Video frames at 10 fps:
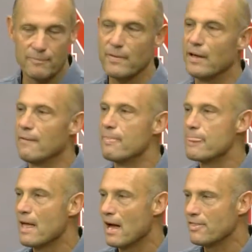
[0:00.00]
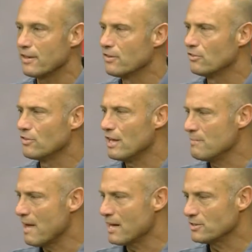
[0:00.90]
Uh, I think this team
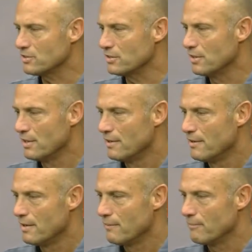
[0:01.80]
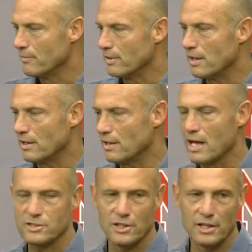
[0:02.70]
has
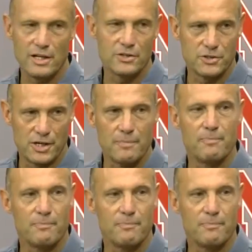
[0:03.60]
lots of leadership.